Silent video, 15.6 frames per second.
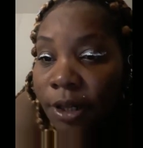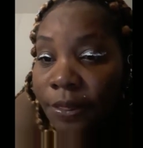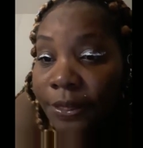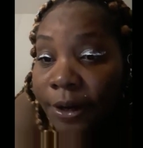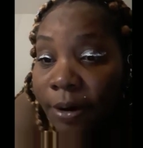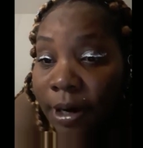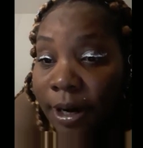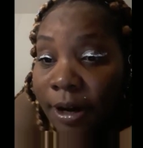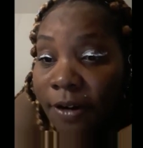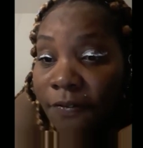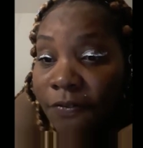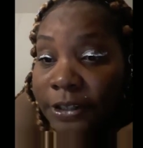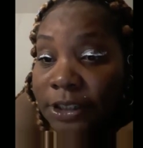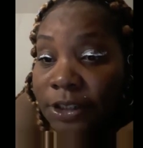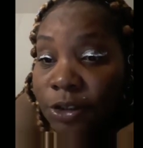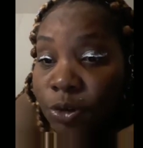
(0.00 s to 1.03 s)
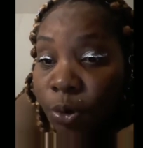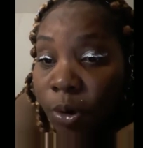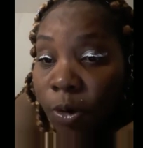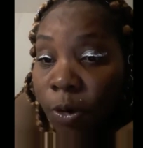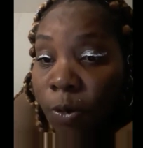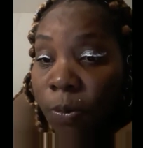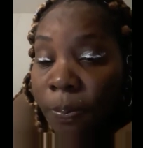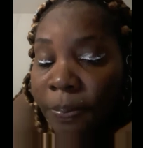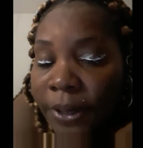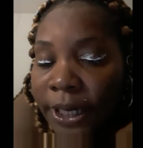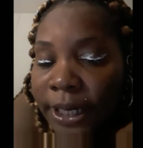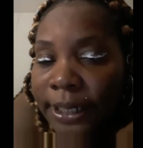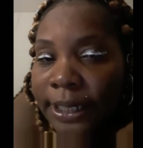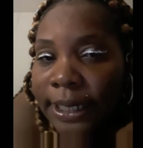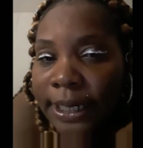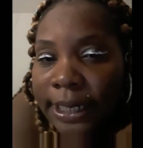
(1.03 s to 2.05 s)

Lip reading: their office door open.